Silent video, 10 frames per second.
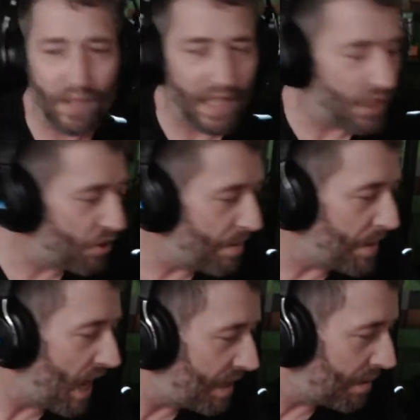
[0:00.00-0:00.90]
distribute
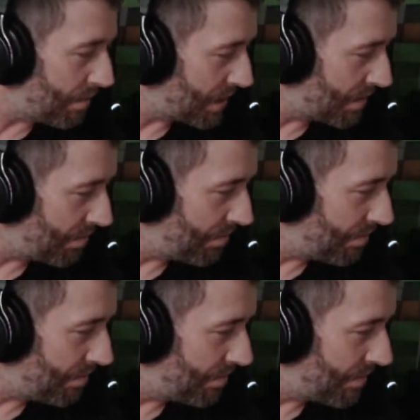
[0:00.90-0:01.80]
items,
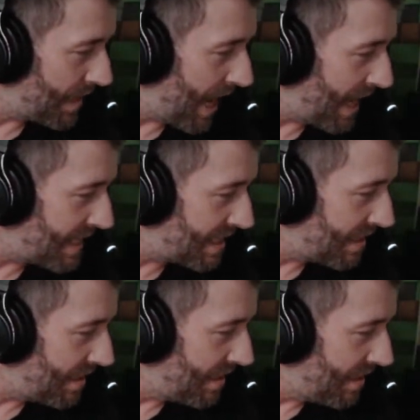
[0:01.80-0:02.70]
guys.
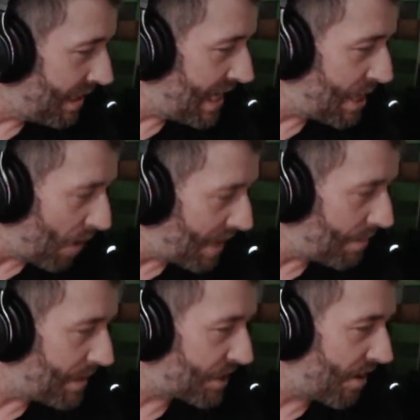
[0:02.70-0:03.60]
Equal item
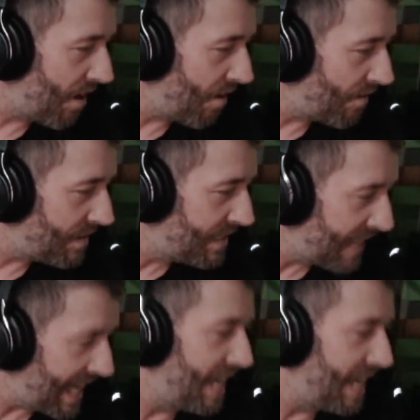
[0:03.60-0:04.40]
distro. Did it.